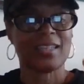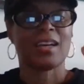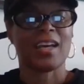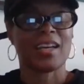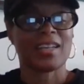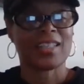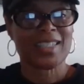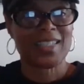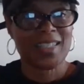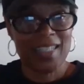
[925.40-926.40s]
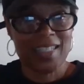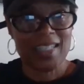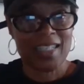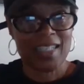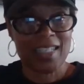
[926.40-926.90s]
and
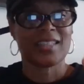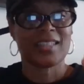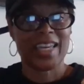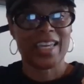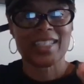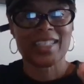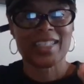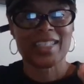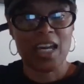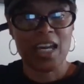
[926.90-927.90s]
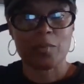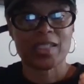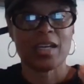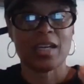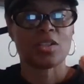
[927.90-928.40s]
consistent, taking steps
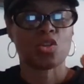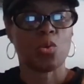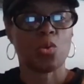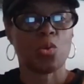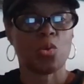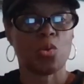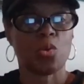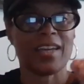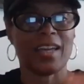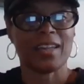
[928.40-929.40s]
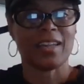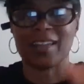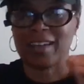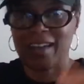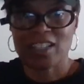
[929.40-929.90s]
towards the
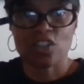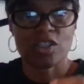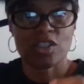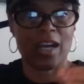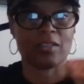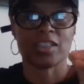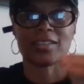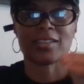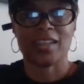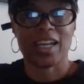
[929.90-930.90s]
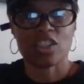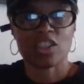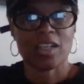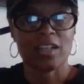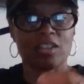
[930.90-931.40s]
next challenge, the next
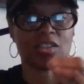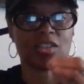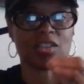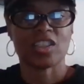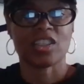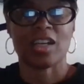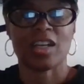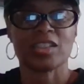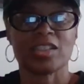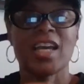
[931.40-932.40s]
challenge, the next challenge.